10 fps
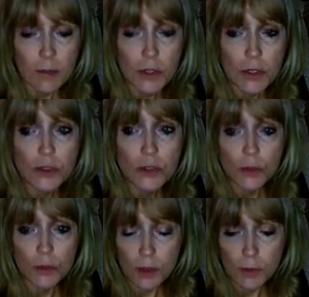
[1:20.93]
because
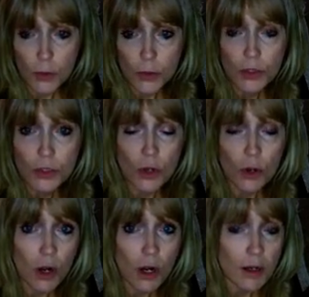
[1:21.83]
your emotions
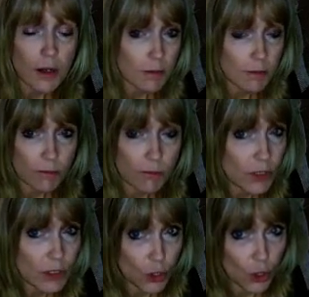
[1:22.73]
are
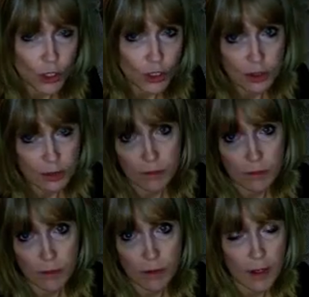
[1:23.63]
very charged
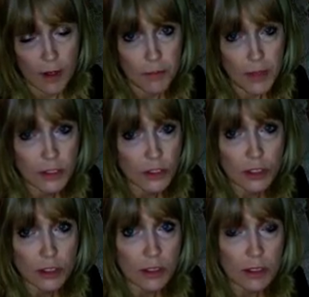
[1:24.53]

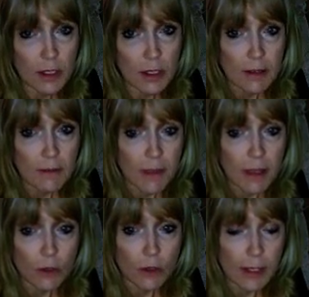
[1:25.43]
messages
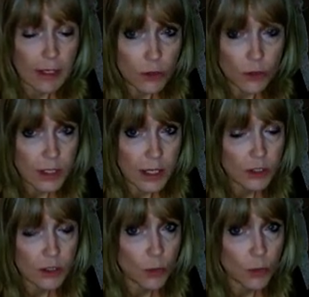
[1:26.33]
that are getting your attention.